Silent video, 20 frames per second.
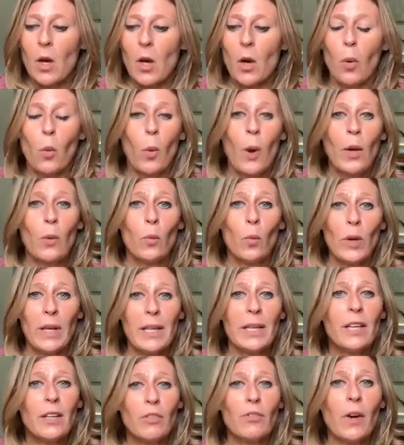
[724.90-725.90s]
When we
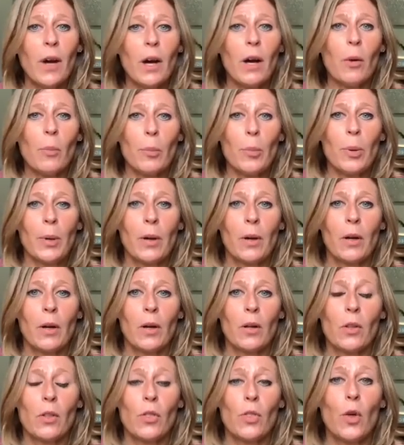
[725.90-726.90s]
give up
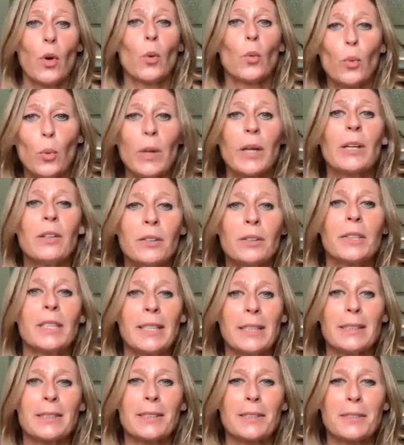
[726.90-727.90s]
the
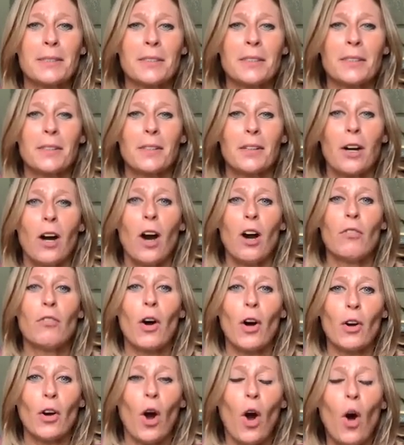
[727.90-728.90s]
realness of
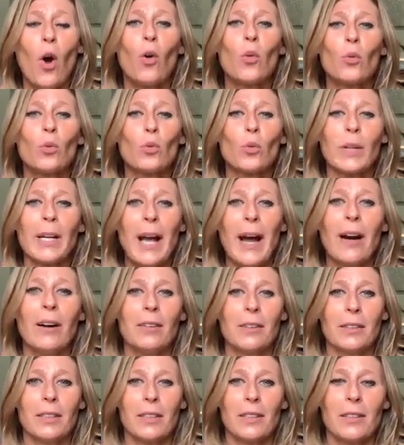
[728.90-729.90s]
our own
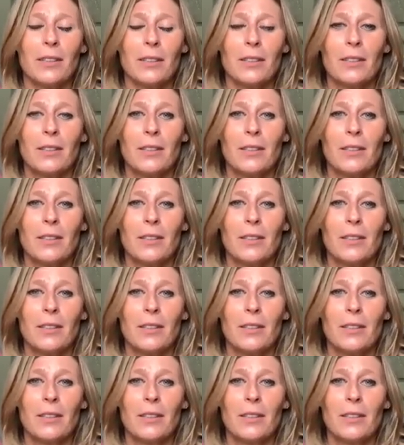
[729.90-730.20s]
reality